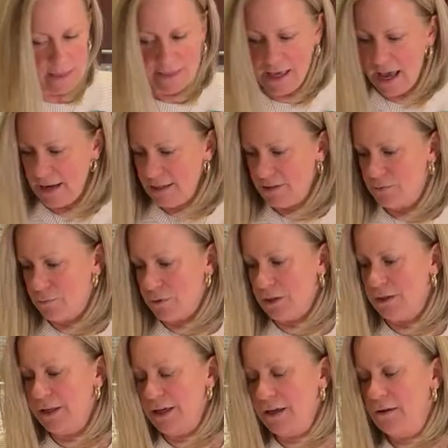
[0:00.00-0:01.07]
That is
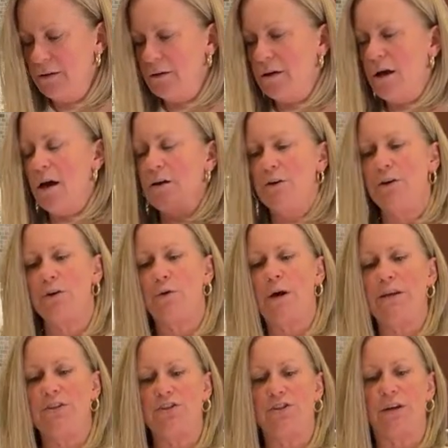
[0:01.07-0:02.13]
really a good
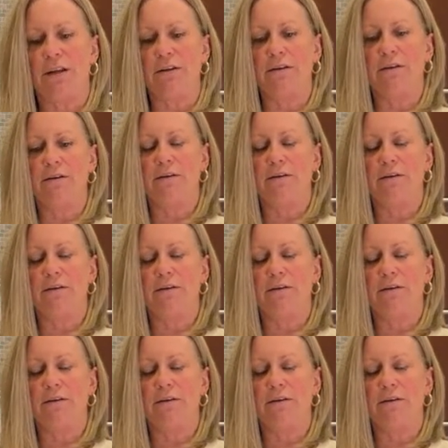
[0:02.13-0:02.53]
question.